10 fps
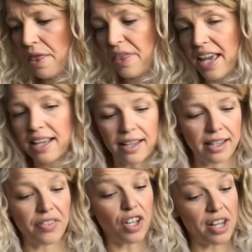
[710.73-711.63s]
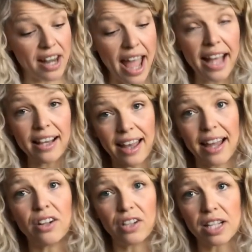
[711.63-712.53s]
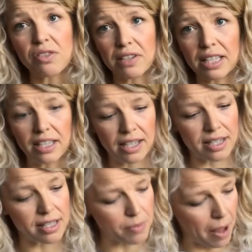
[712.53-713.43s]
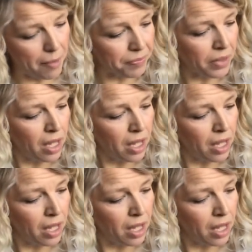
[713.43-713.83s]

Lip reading: thing, and the neckline on it's really nice as well.